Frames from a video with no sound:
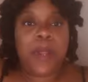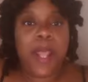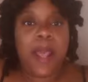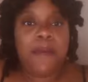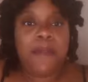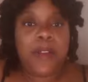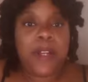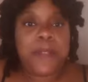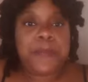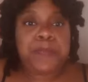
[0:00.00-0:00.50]

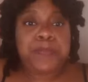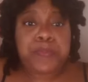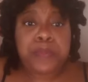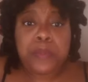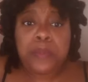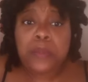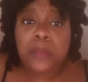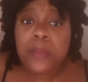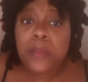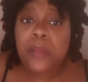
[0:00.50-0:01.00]
whatever.
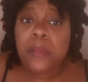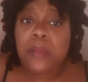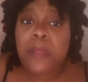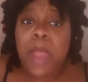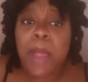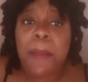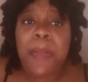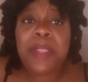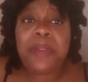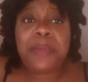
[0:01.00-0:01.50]

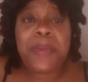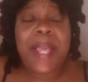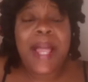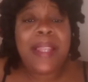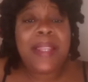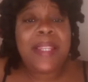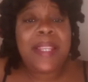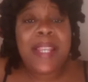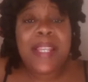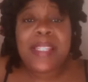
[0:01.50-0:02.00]
But the
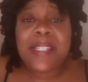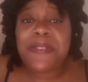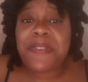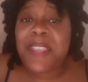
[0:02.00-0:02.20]
reality is,